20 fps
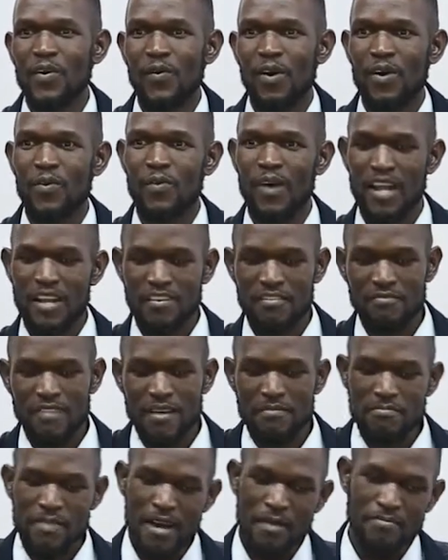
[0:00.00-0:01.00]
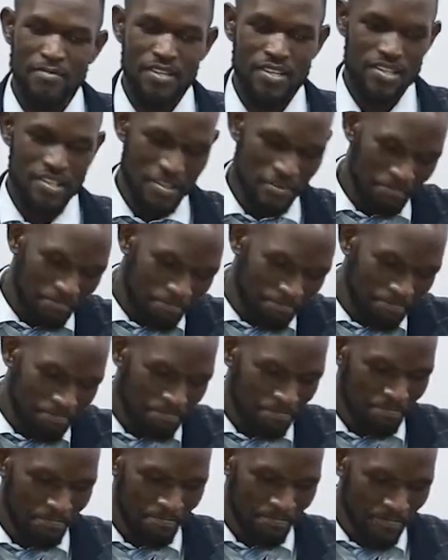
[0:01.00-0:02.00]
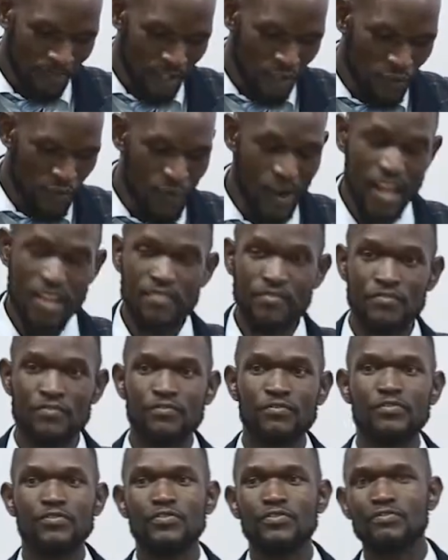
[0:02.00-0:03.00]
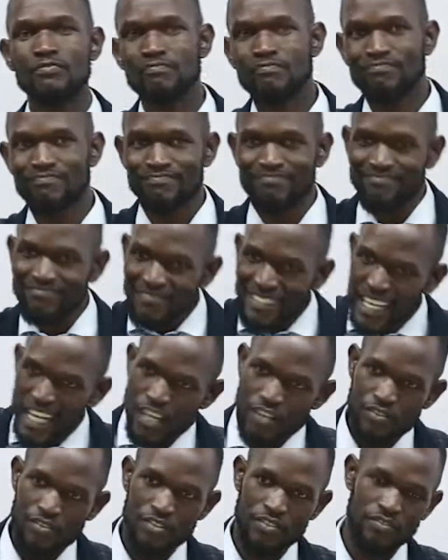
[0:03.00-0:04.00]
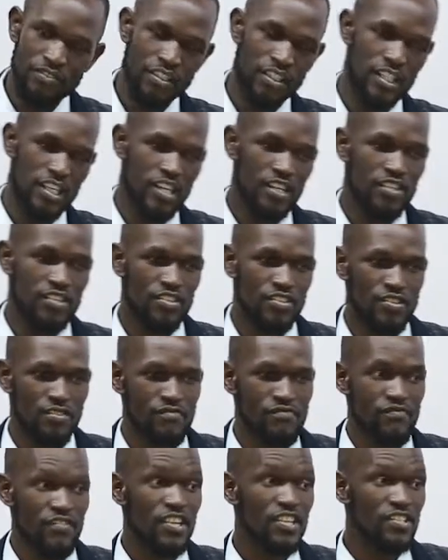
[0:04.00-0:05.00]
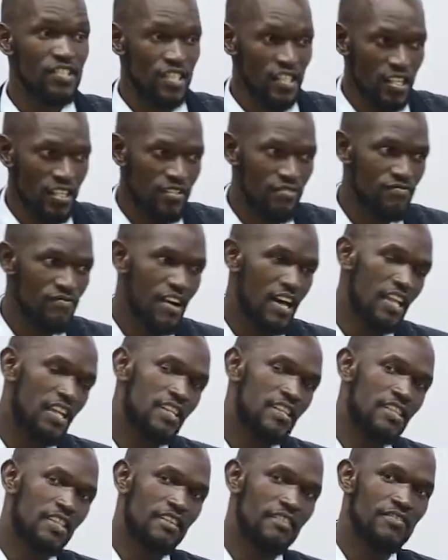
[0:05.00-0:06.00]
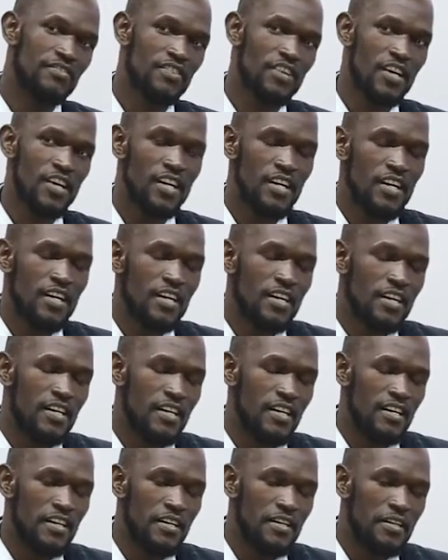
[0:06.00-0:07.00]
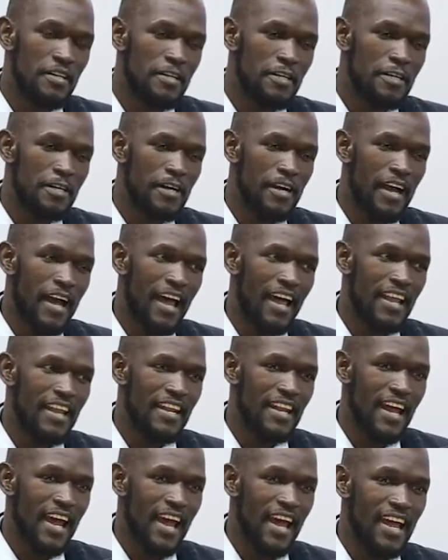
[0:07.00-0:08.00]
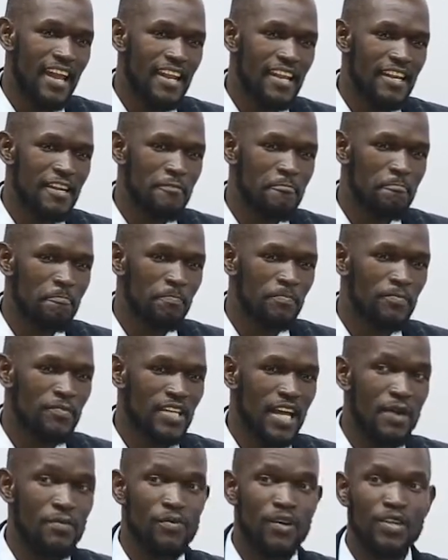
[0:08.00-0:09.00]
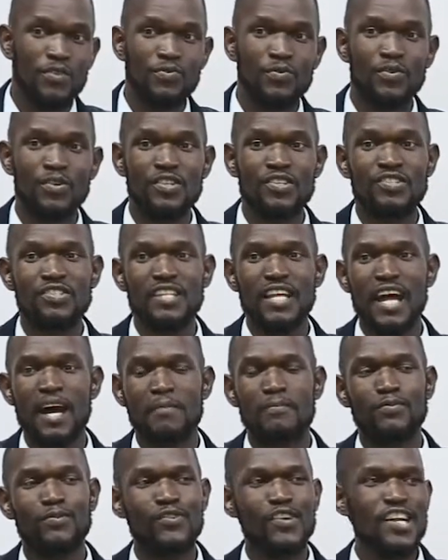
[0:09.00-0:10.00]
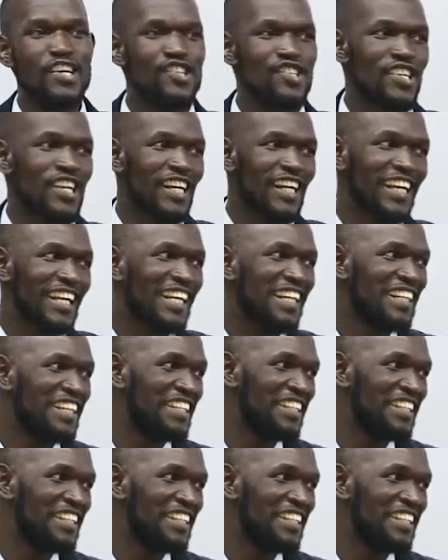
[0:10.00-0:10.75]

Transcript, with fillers: Well, one of my members went into the village to visit relatives and and someone who was there preaching